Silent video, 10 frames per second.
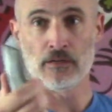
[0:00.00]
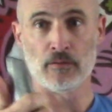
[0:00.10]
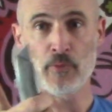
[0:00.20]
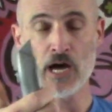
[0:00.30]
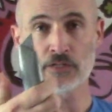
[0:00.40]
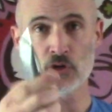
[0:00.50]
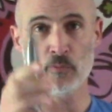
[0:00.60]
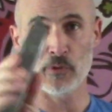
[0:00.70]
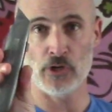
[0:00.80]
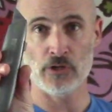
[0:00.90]
box
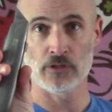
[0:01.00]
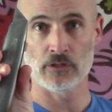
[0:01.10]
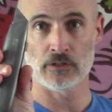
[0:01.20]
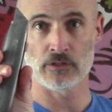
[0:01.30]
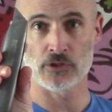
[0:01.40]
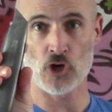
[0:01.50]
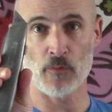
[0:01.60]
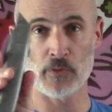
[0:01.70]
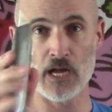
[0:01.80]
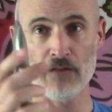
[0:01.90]
opener,
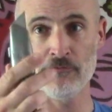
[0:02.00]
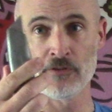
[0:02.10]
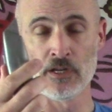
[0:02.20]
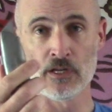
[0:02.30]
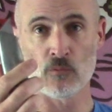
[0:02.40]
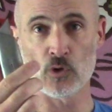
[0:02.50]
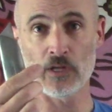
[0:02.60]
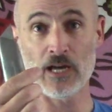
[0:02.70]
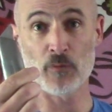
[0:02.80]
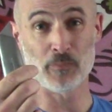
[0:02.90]
sharp knife, will
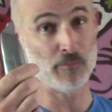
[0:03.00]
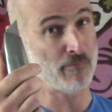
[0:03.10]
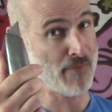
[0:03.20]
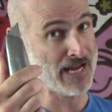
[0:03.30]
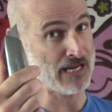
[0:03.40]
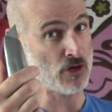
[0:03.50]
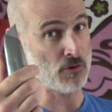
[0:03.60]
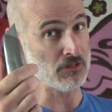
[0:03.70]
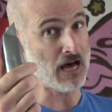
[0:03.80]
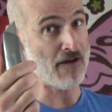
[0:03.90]
help make it go
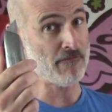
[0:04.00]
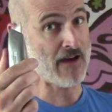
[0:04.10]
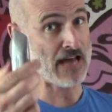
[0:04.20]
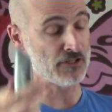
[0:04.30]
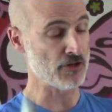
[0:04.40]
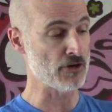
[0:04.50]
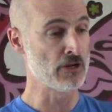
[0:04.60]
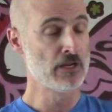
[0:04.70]
a lot faster.